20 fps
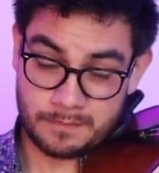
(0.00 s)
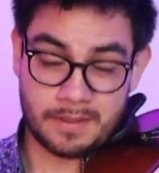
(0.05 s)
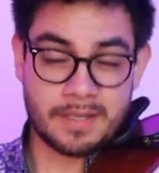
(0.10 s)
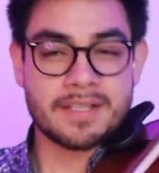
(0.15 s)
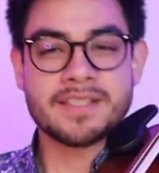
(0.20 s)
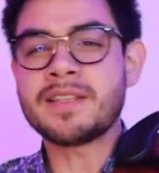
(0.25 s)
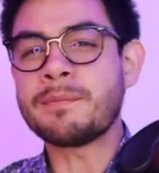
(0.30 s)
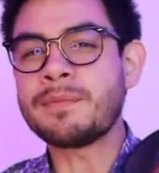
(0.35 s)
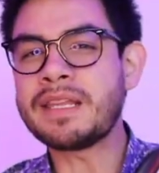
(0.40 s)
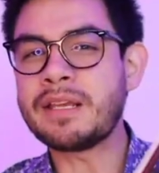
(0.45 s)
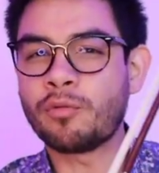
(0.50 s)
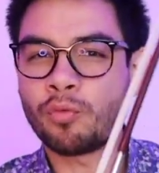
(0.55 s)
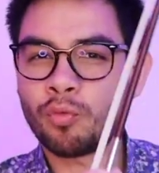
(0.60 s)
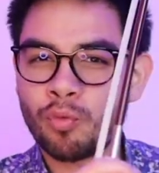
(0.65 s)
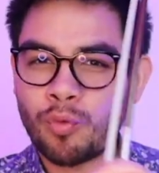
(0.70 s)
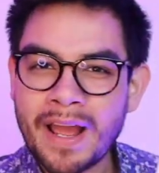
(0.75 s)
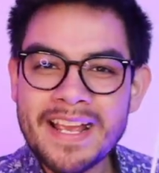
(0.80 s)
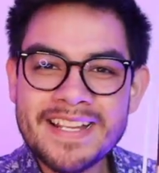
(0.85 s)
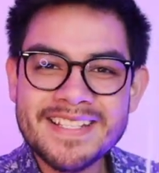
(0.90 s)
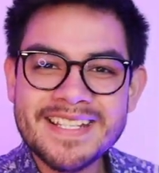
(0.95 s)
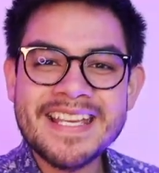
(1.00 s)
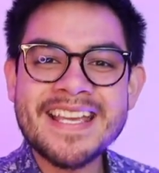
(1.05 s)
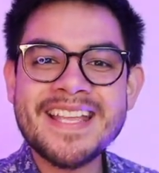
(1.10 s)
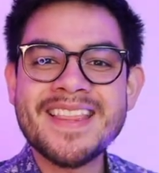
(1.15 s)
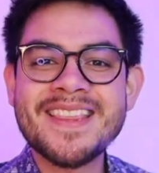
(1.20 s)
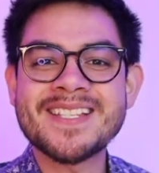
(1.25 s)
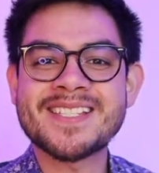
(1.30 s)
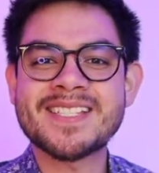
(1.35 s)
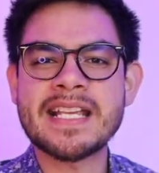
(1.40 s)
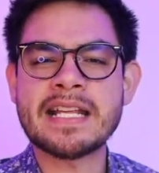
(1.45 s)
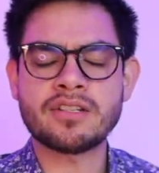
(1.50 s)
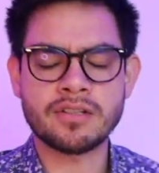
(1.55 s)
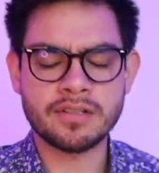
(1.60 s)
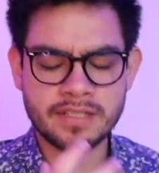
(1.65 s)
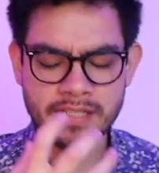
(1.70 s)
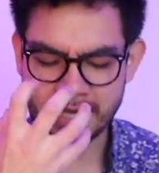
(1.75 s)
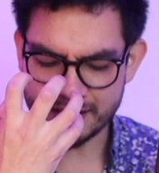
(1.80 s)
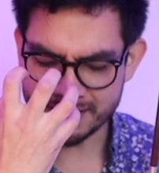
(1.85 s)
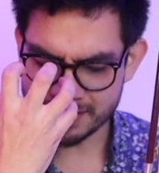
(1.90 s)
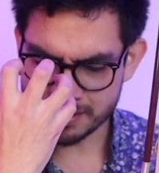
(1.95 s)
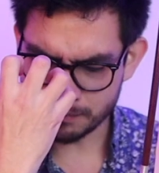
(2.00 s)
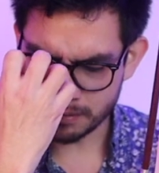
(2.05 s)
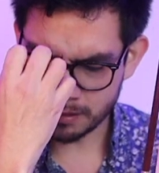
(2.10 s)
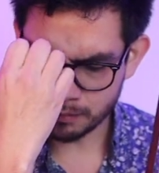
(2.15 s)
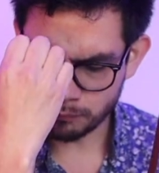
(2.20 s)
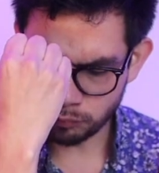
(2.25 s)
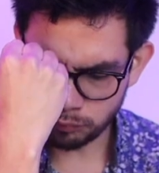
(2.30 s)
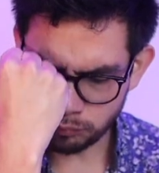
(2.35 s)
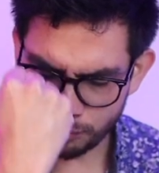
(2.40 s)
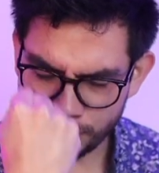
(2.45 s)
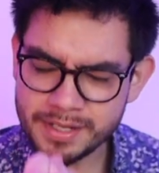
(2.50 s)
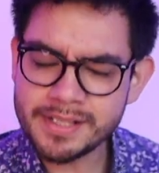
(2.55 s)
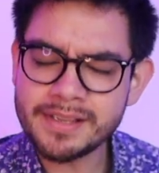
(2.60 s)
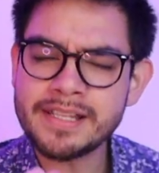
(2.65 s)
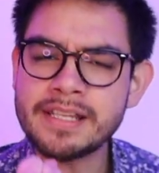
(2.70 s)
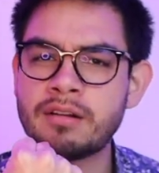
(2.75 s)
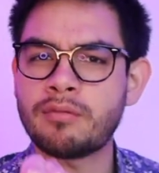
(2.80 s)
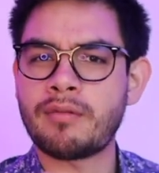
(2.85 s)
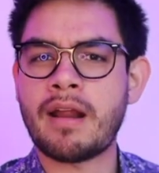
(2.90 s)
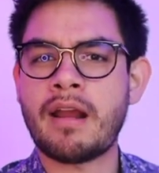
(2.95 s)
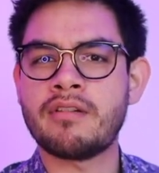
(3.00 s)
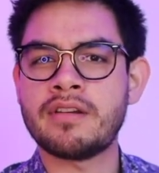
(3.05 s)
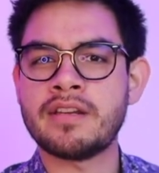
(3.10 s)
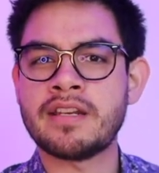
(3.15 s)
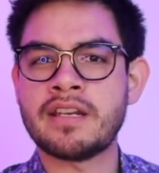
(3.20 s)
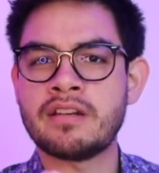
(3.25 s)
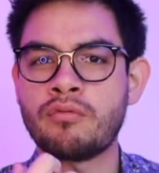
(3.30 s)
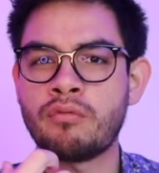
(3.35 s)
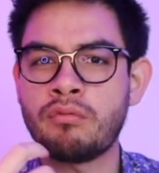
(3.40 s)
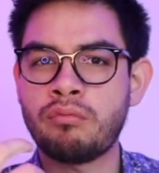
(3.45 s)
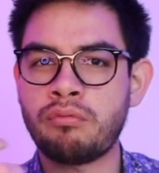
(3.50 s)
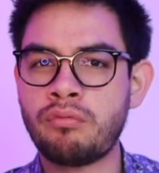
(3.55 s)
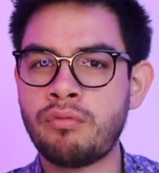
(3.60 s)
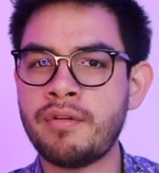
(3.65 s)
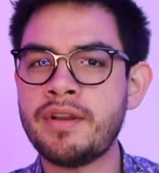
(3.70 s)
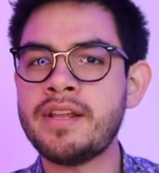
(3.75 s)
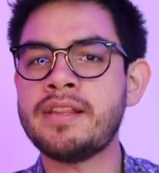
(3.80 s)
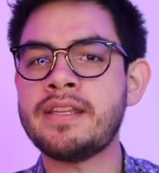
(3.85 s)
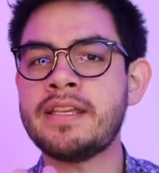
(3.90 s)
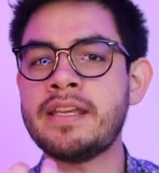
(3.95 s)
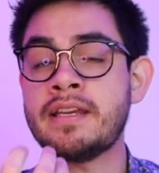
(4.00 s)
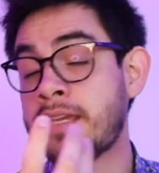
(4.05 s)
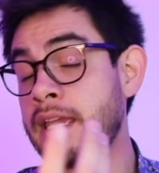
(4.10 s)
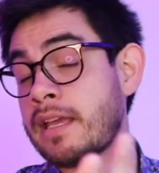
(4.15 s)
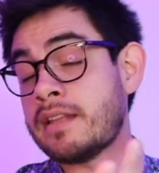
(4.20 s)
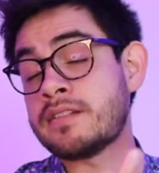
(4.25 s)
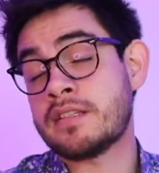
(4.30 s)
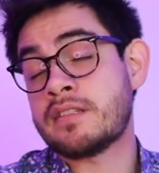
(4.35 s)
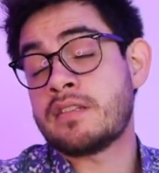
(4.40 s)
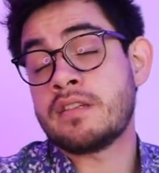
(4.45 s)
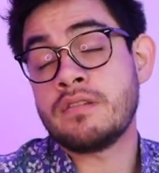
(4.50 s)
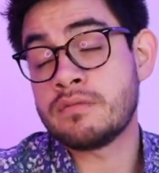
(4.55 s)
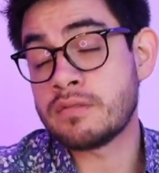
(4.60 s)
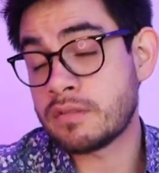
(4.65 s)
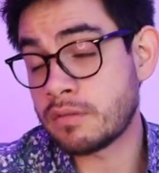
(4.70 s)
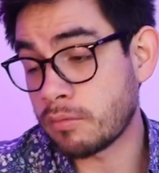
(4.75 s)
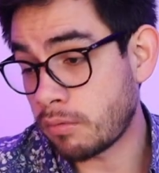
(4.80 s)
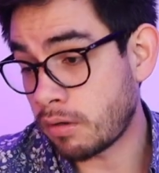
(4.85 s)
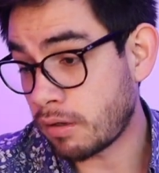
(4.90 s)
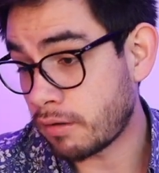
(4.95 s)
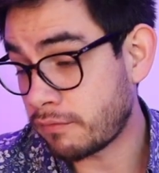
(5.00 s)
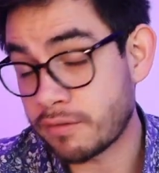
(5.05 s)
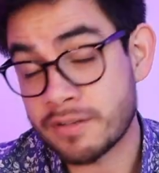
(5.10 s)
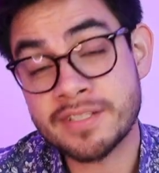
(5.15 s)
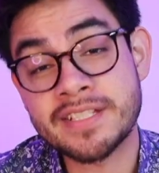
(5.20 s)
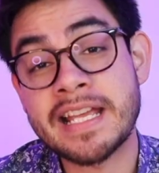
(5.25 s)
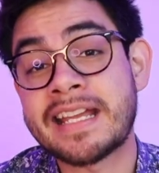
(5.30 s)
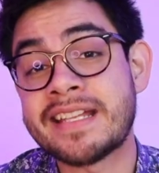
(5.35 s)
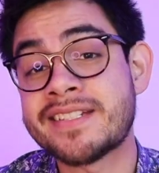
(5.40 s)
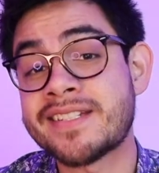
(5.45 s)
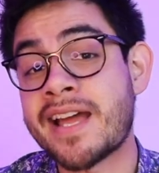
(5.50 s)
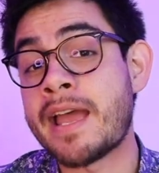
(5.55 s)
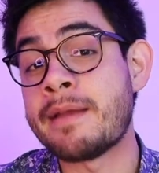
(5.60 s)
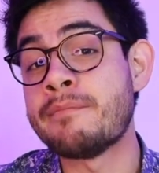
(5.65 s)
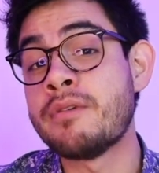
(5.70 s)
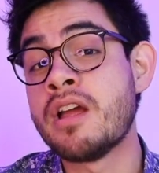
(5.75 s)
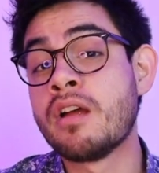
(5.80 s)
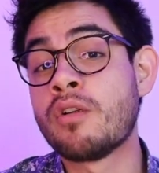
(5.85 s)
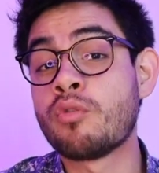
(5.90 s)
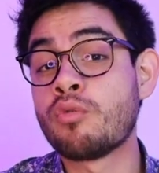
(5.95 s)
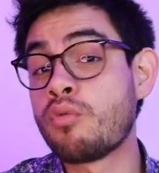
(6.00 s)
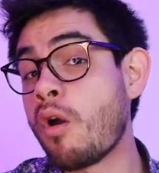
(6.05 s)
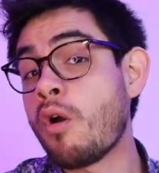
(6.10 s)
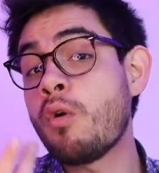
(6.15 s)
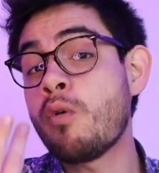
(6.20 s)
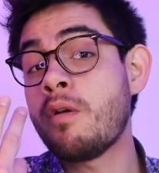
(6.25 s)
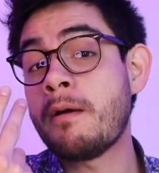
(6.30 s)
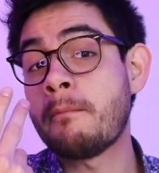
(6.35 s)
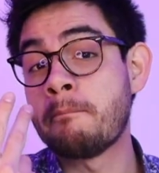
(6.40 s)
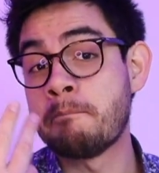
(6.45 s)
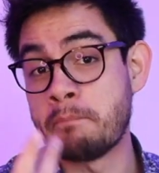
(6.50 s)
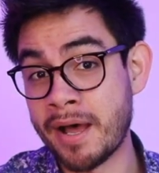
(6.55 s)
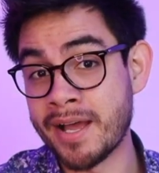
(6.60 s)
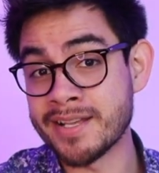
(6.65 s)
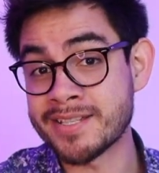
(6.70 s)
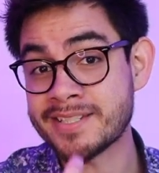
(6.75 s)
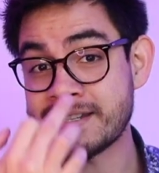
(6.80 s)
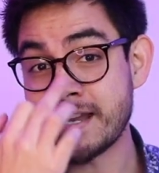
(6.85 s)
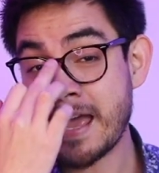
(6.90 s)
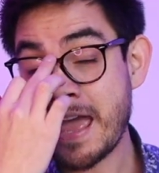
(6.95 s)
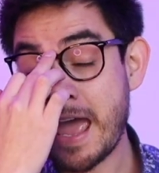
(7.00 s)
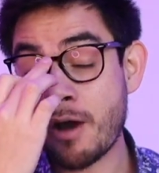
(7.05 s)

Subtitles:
Something right in the center to get something really grounded and really, again, just to use the word for a second time, robust.